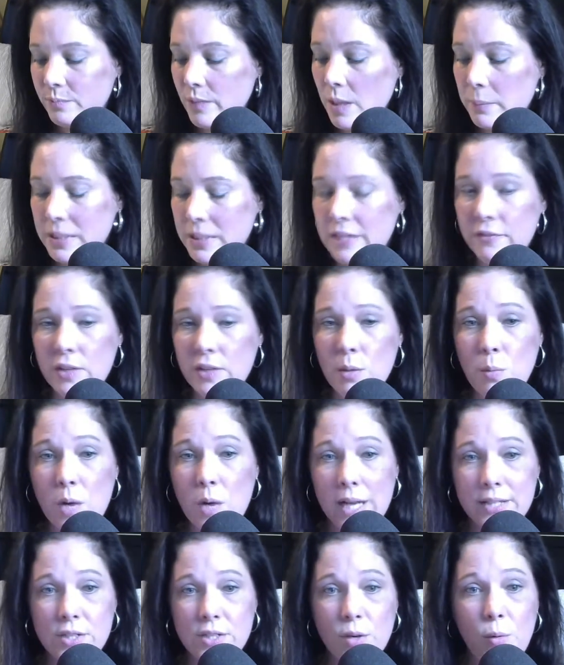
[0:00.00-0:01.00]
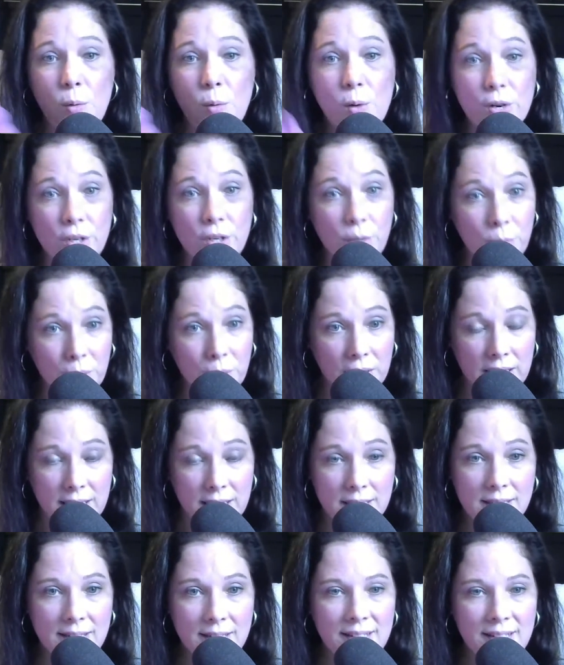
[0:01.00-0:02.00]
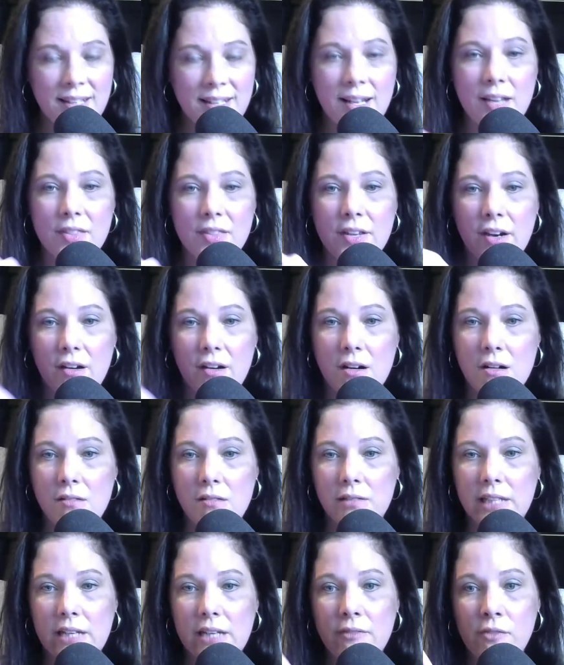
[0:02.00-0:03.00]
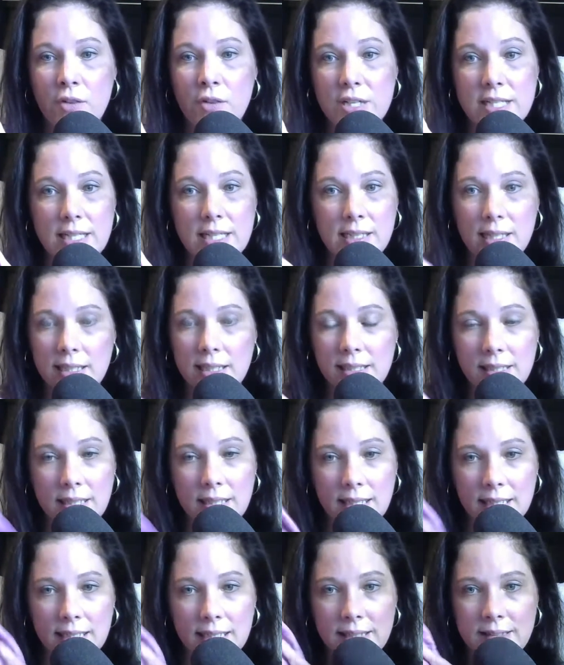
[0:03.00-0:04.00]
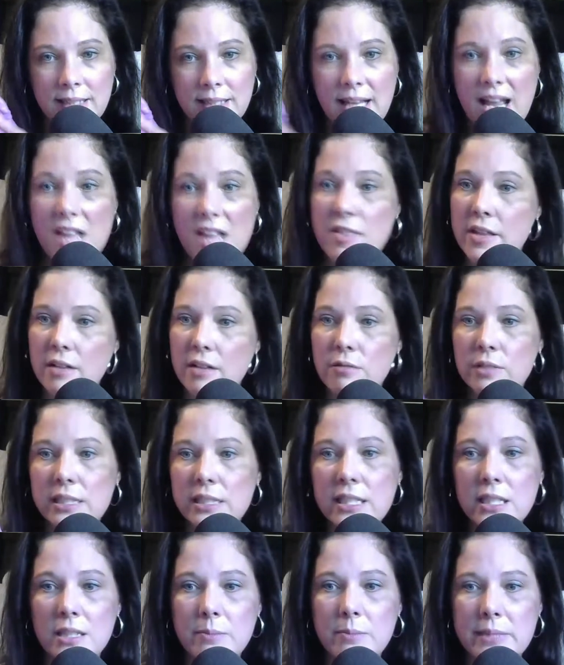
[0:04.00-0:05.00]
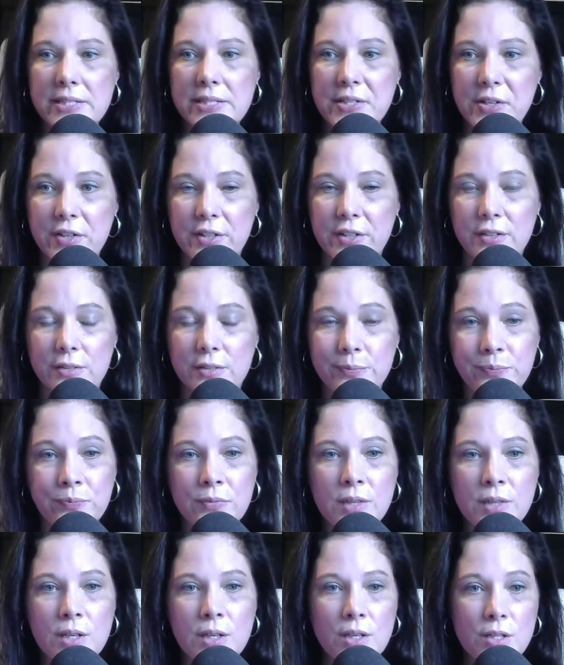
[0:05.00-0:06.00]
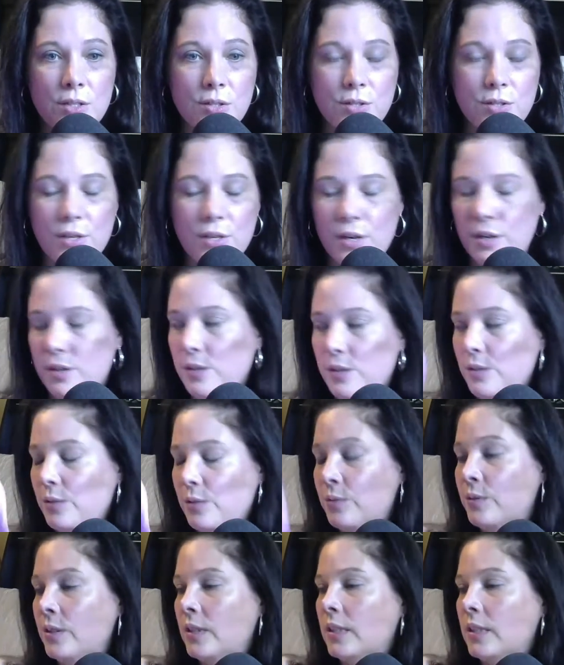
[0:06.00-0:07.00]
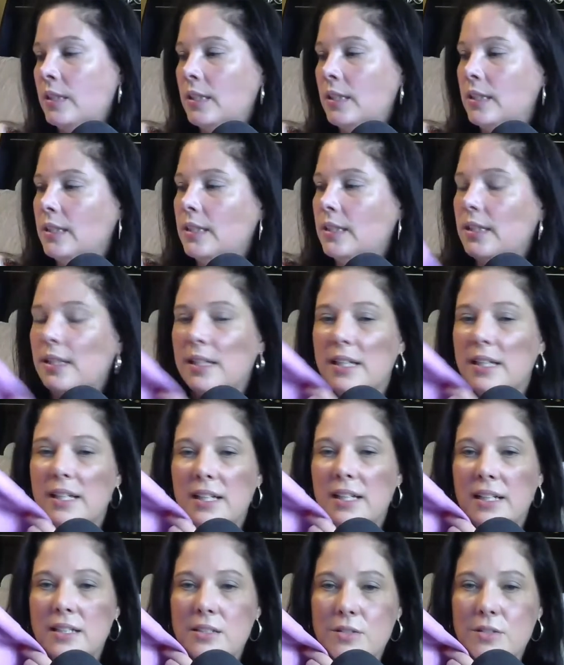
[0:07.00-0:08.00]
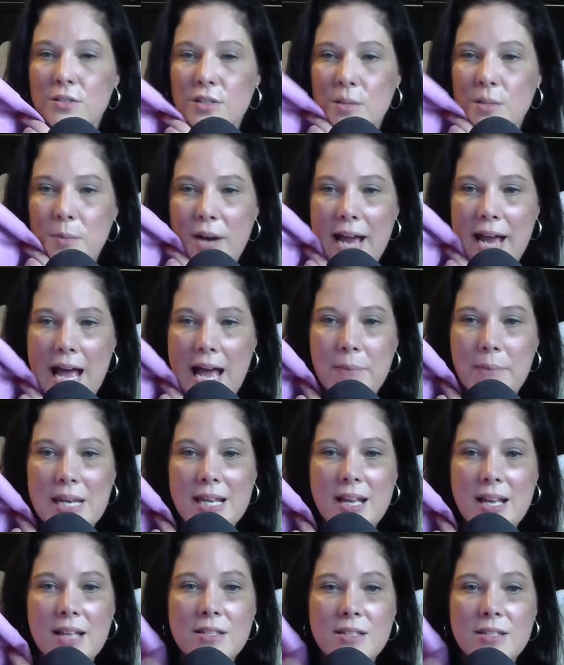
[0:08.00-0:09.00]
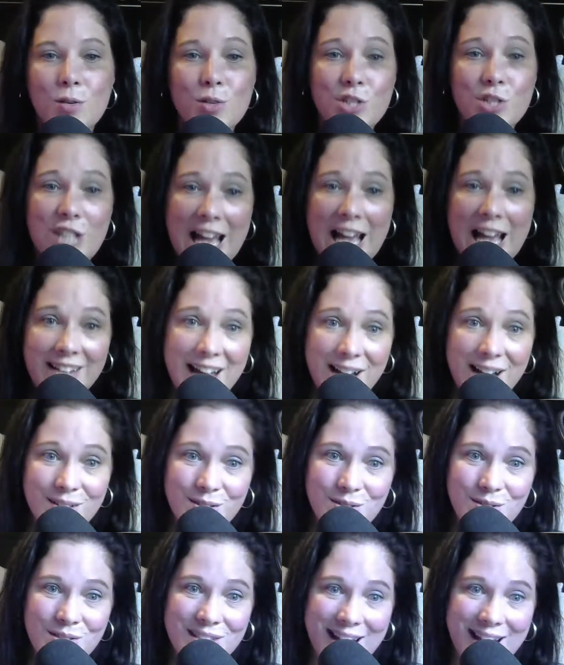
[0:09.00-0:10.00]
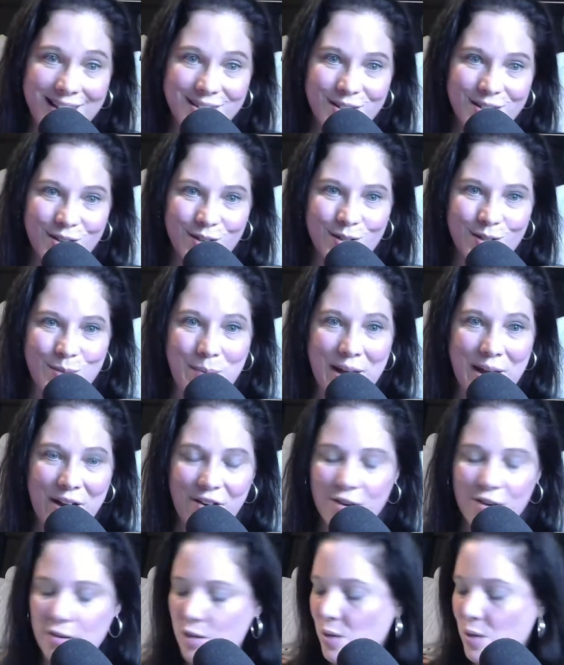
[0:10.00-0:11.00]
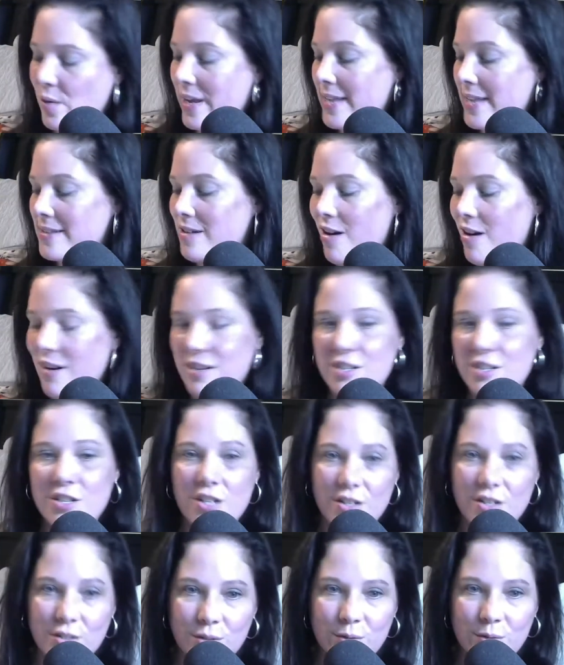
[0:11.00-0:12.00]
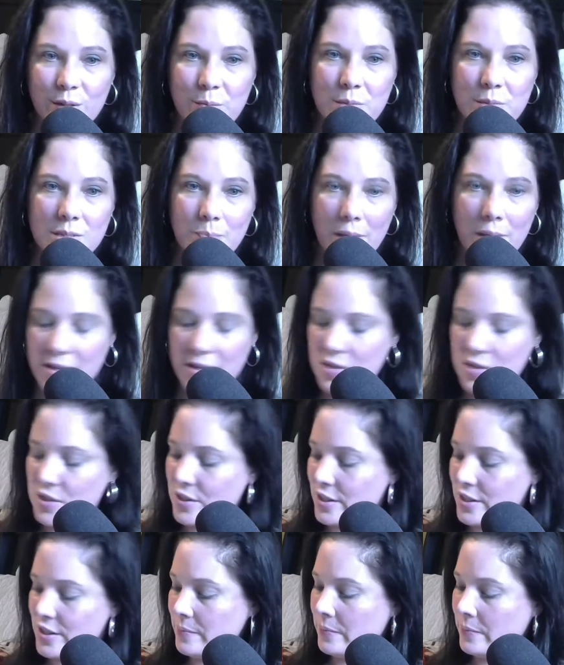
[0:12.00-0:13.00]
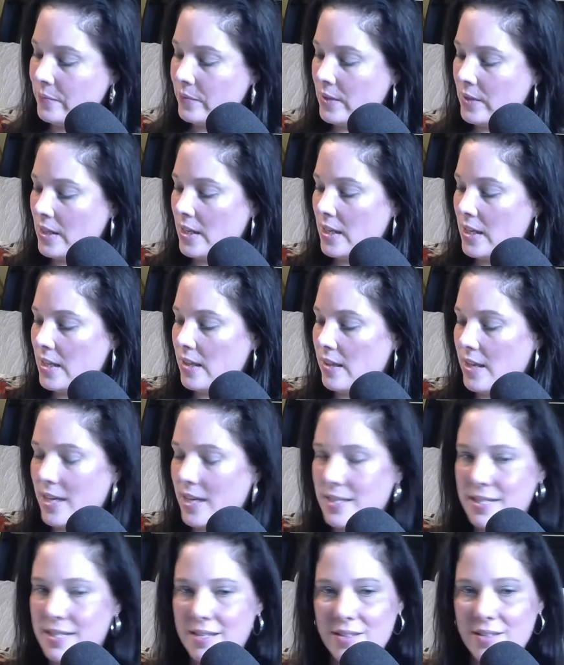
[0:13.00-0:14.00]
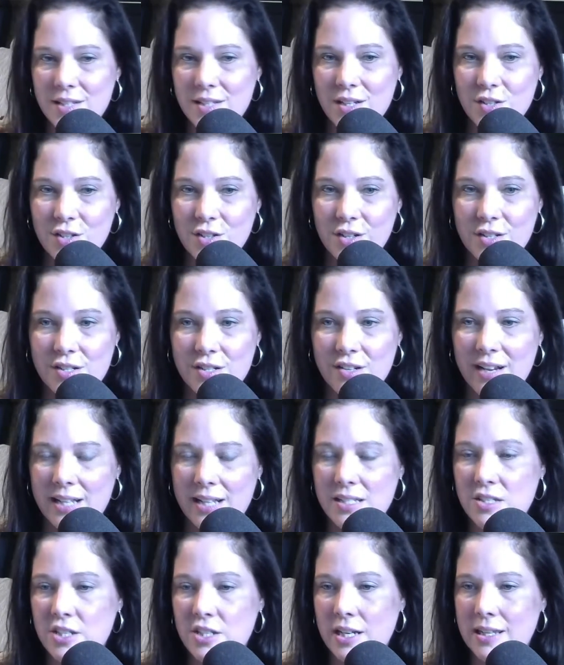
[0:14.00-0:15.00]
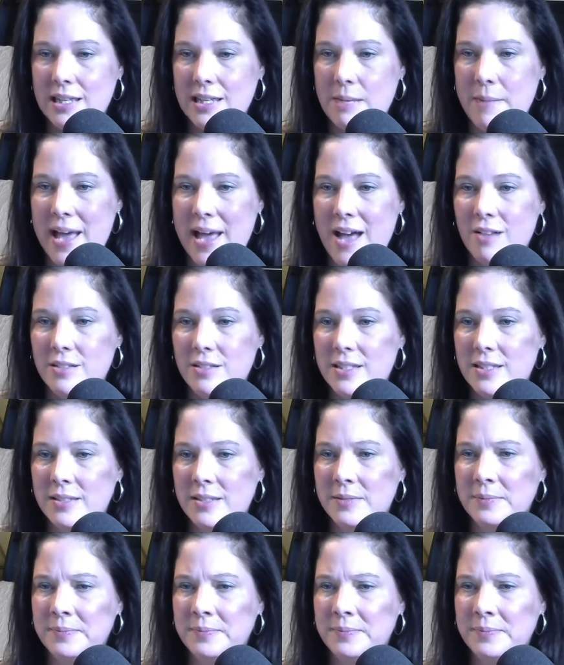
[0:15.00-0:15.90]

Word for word: But if you want to order one, they're only $14.99 and they're really good material. So super happy. So shout out to Sassy Girl Apparel, who is our Jungle Room sponsor. They did the t-shirts. You guys check them out.